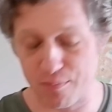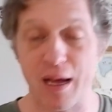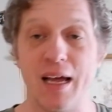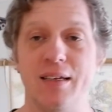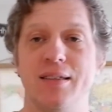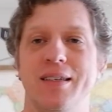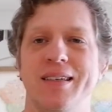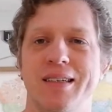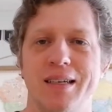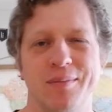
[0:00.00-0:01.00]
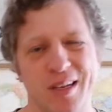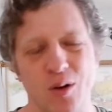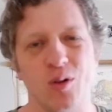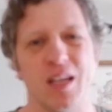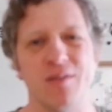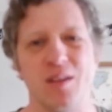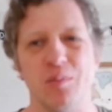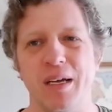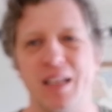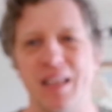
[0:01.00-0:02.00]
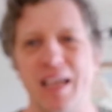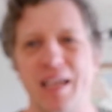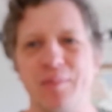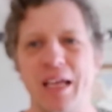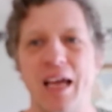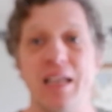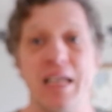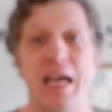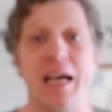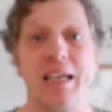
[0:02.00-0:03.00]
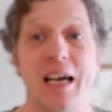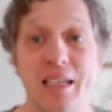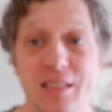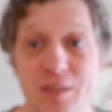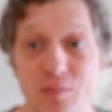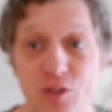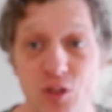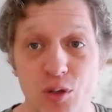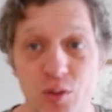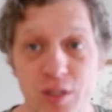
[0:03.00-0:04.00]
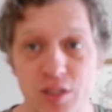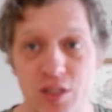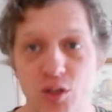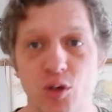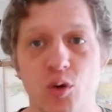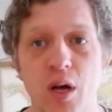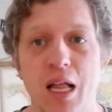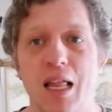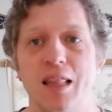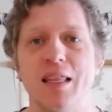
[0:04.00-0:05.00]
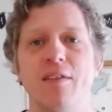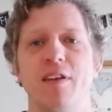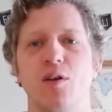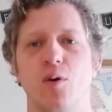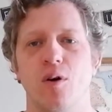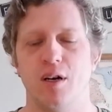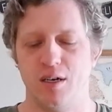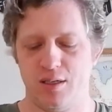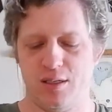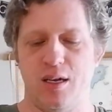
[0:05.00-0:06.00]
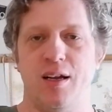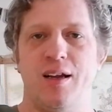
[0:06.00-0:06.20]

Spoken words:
but I'm gonna hold off a little bit, let him get accustomed to his new living quarters.